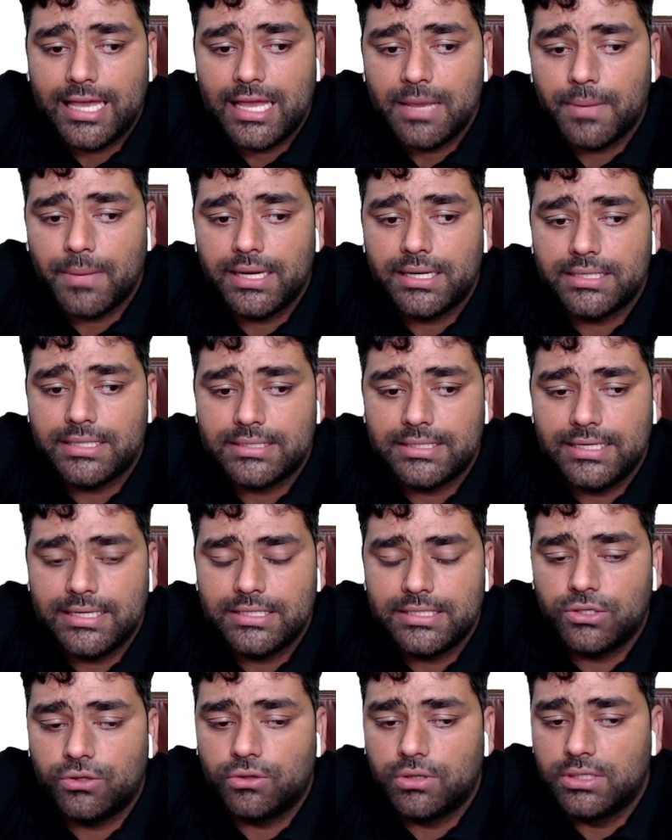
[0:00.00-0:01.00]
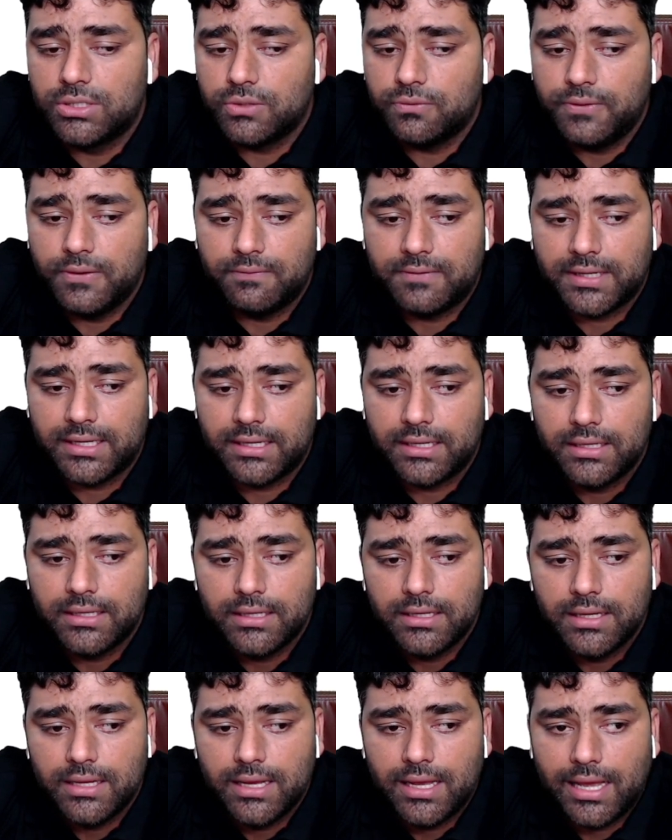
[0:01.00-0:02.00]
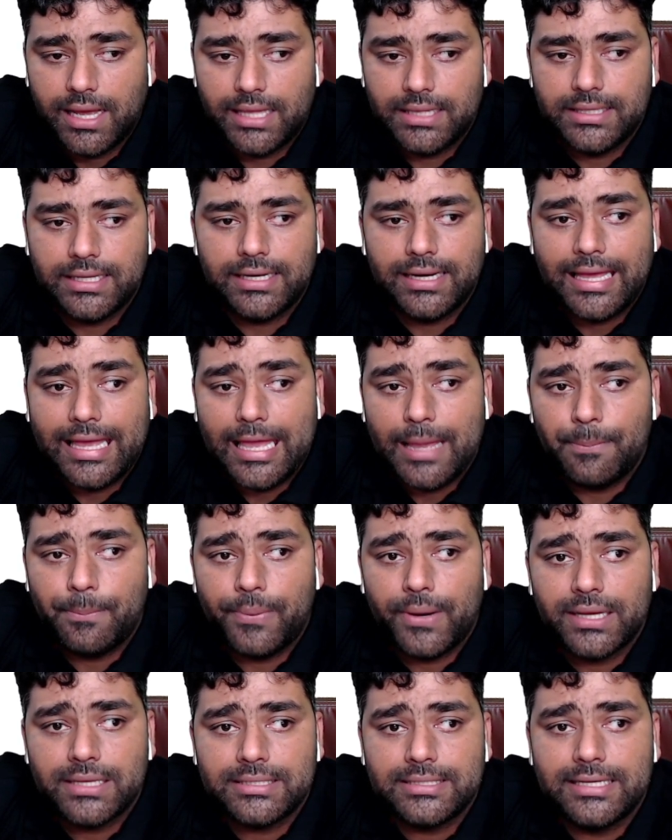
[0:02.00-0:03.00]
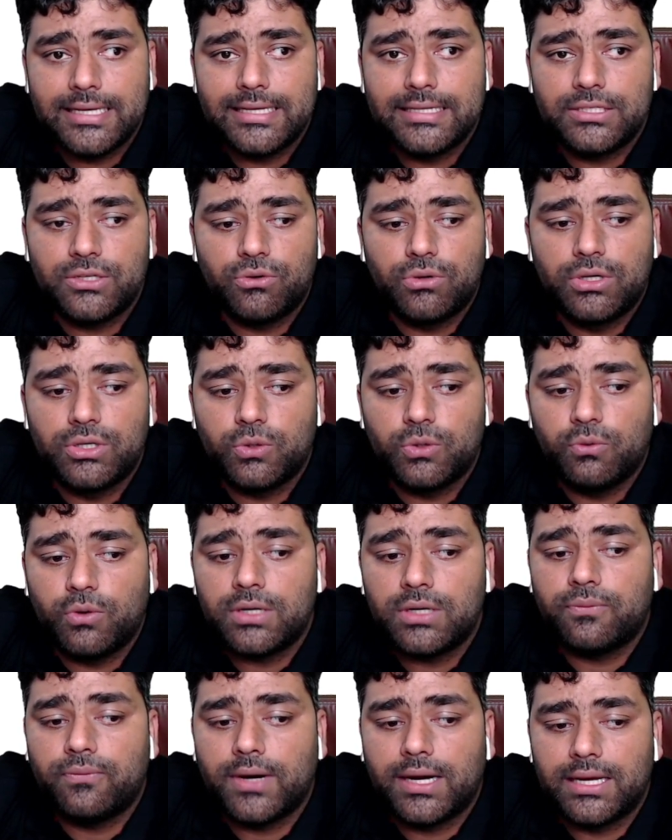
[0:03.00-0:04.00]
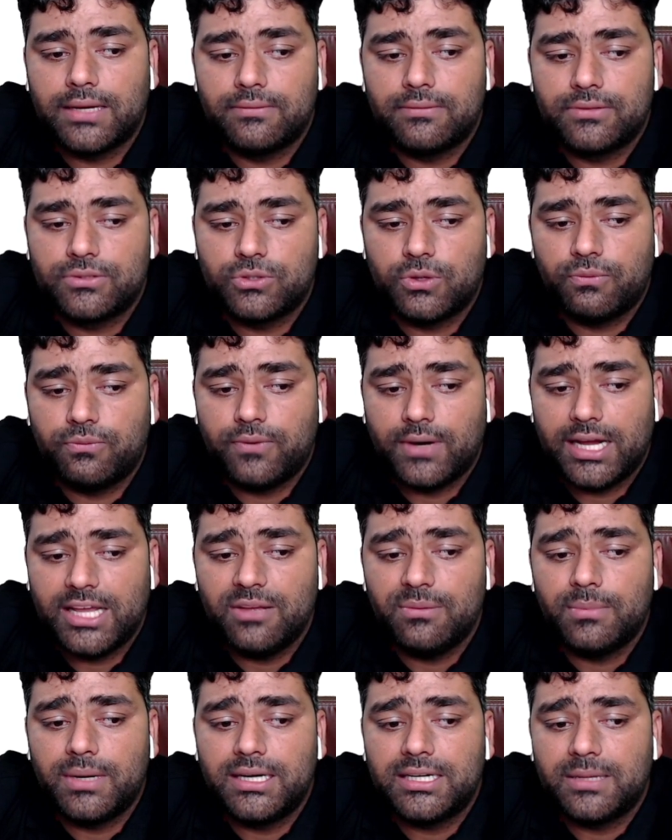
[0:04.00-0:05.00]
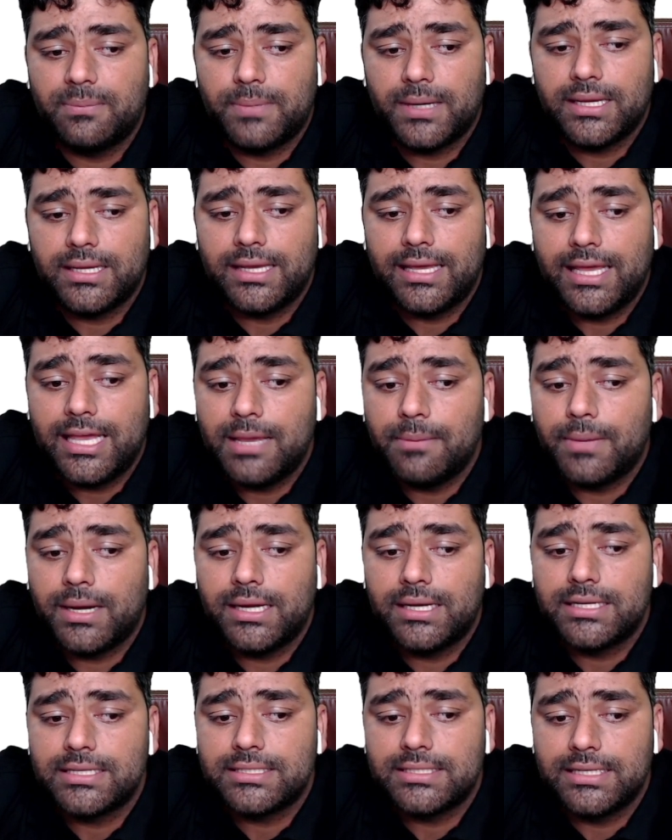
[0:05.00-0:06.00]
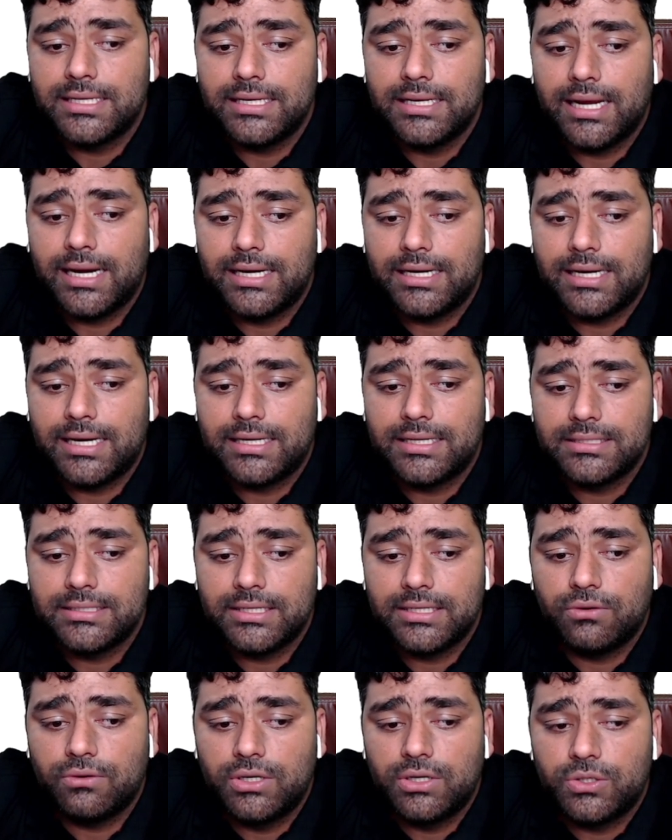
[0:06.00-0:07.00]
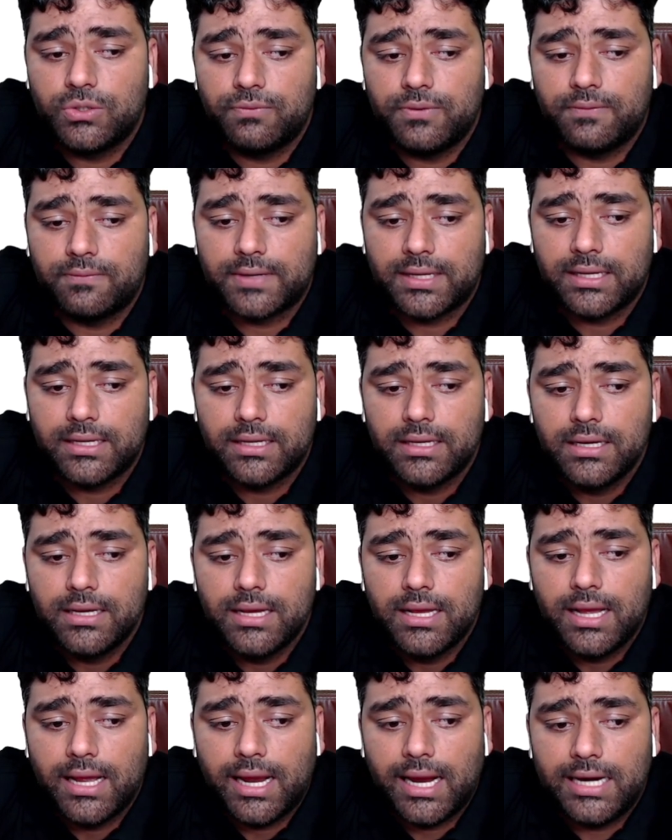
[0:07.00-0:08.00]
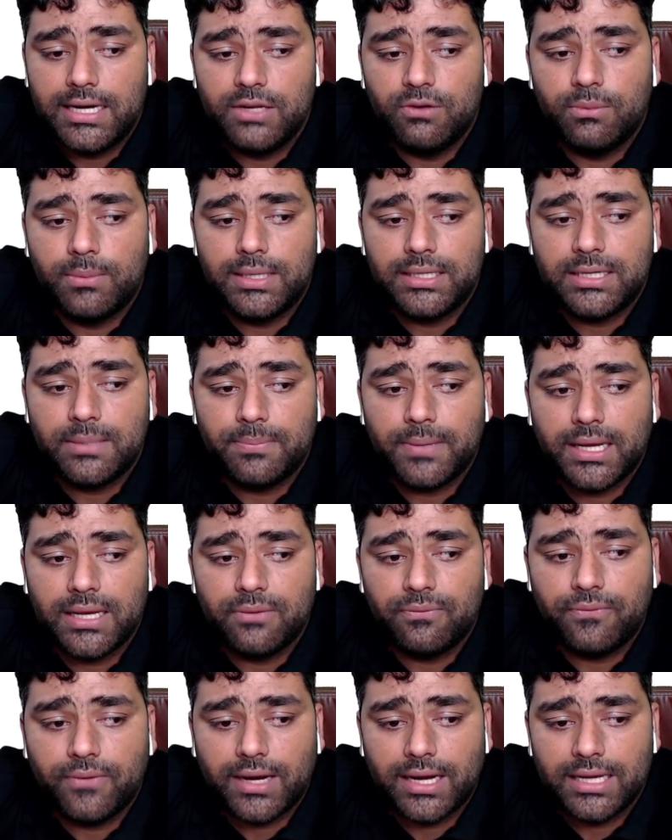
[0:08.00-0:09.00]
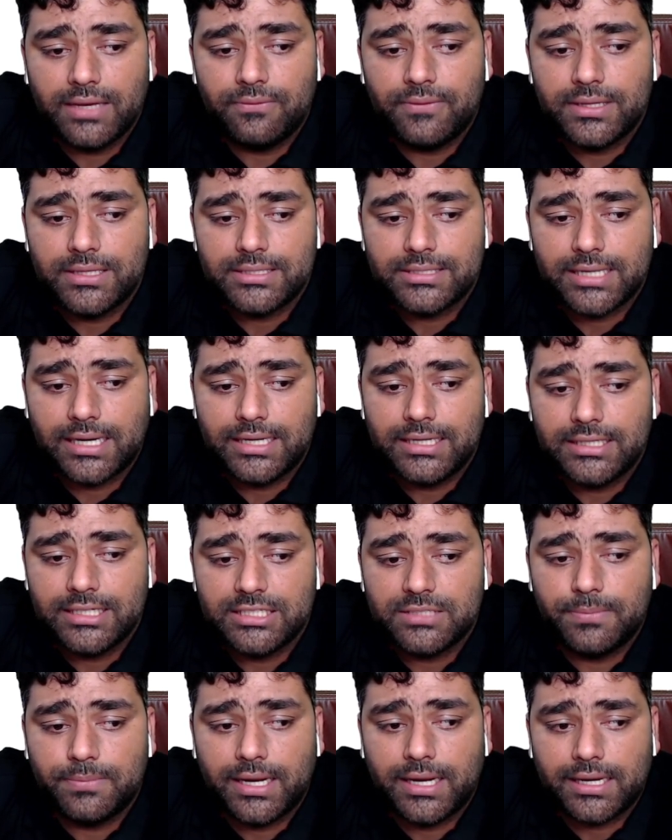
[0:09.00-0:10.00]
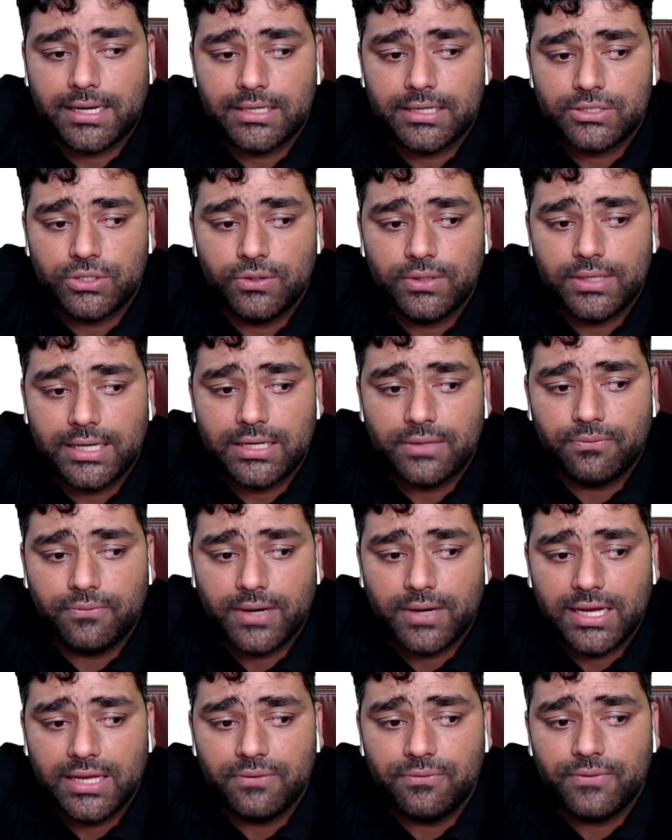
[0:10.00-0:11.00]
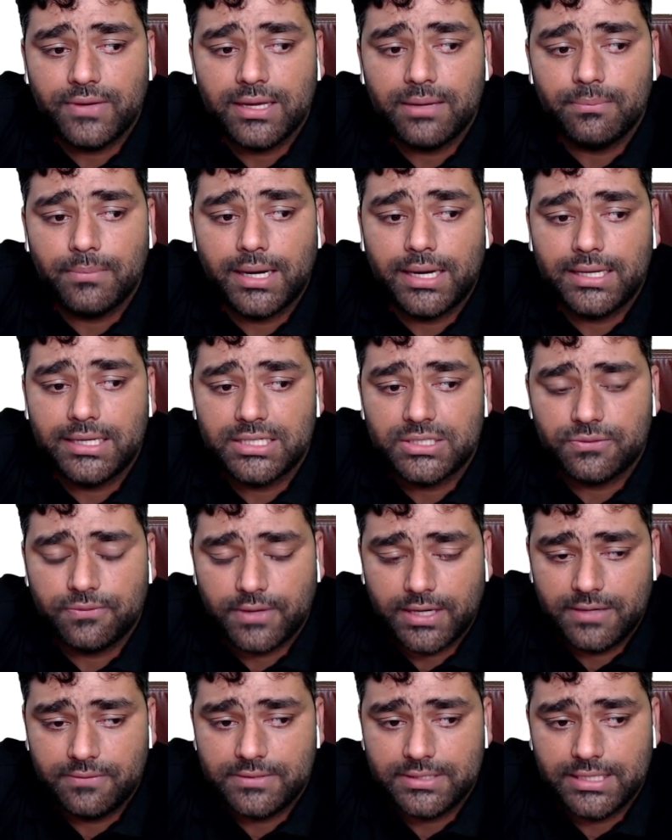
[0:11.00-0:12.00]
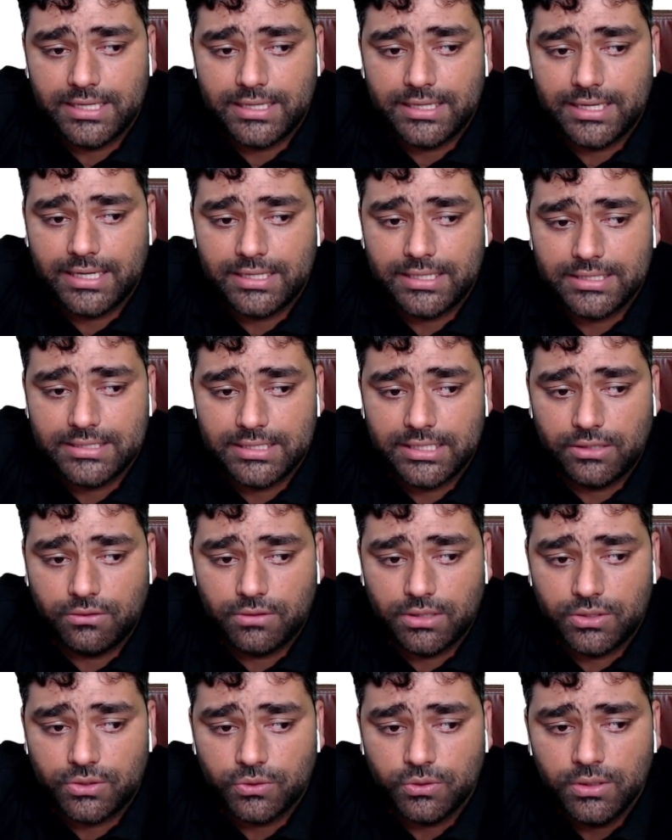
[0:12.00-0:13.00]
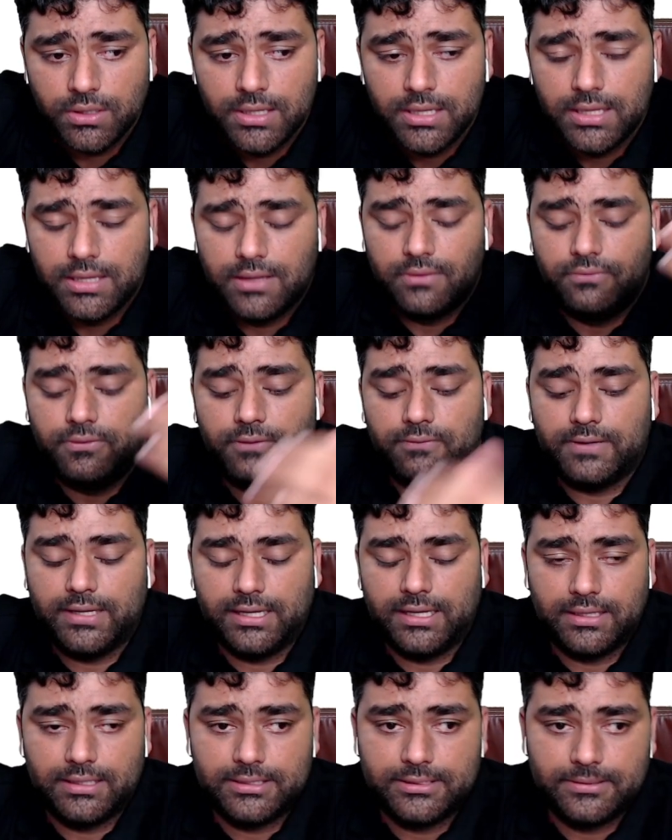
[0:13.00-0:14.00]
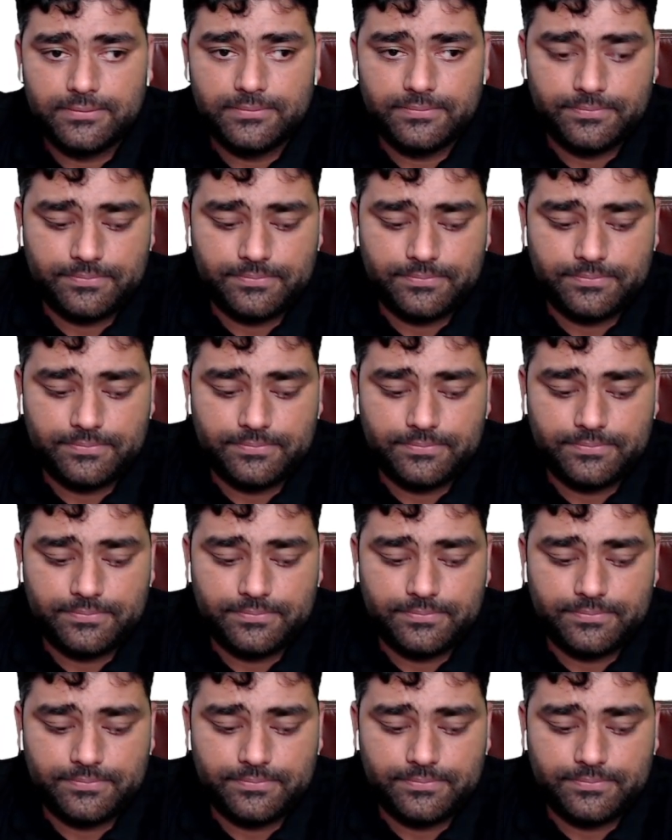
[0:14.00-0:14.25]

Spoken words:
a minus c is equal to 50, and then a plus c is equal to what? 5. So 5 multiply a minus c, and that is equal to 50. And you multiply 5 inside this bracket, so you get 5a minus 5c, and that is equal to 50, guys.